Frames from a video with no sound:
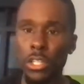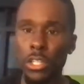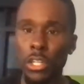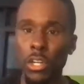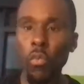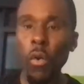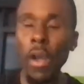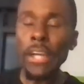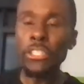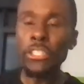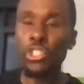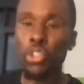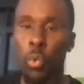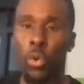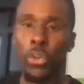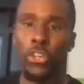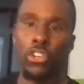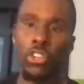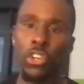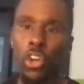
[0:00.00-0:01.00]
right?
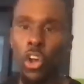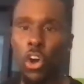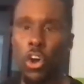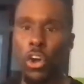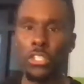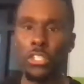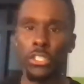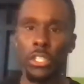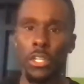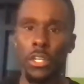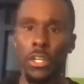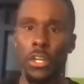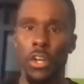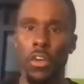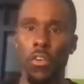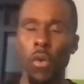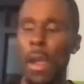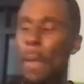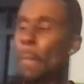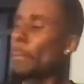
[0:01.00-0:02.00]
During your launch,
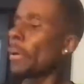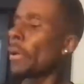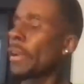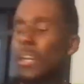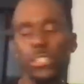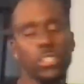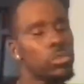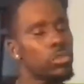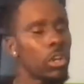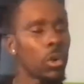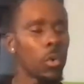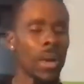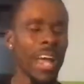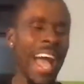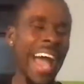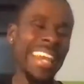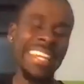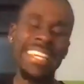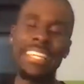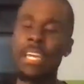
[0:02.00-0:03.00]
right? Paris, you know what?
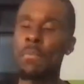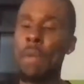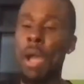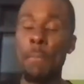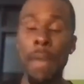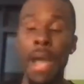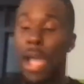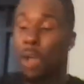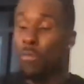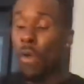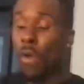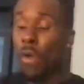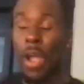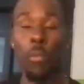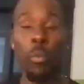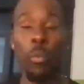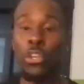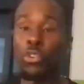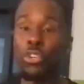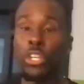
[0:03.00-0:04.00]
I need to get my mind right. What
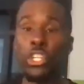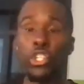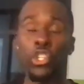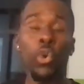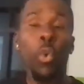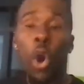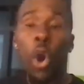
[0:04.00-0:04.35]
do you need to do?